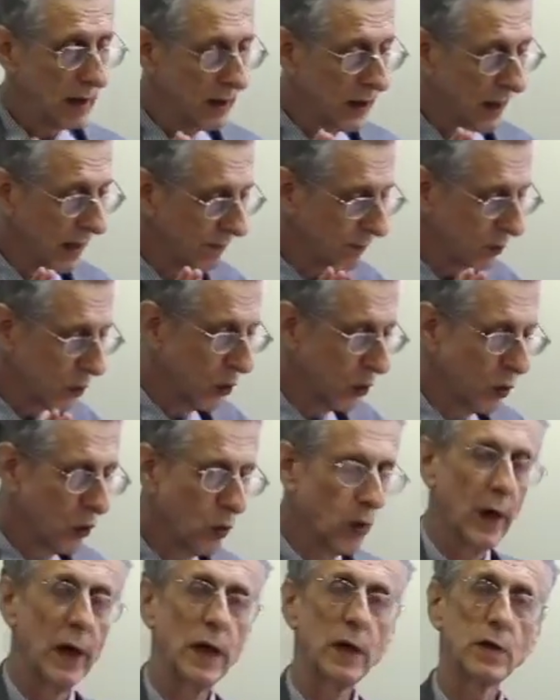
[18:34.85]
they've
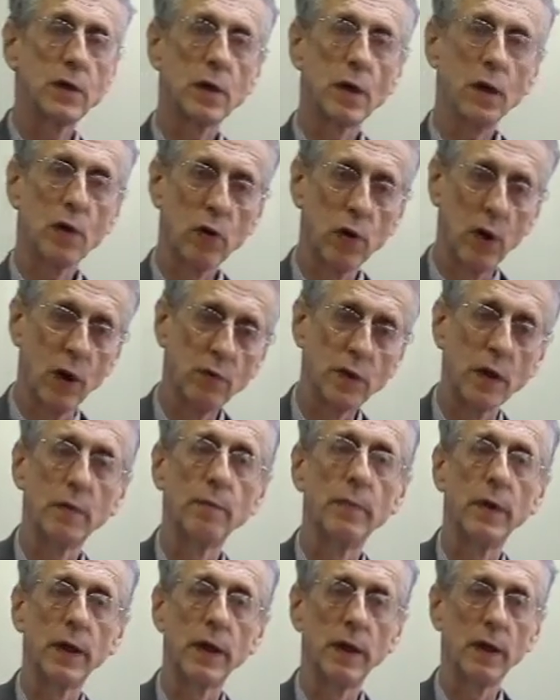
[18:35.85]
always
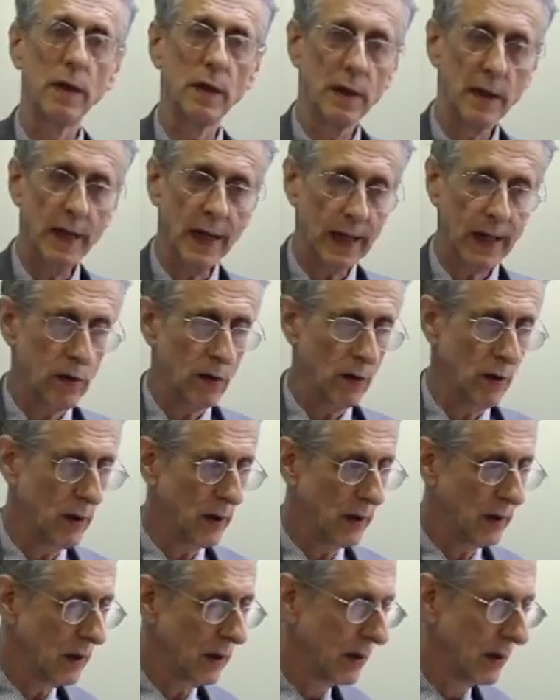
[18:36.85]
quoted me accurately.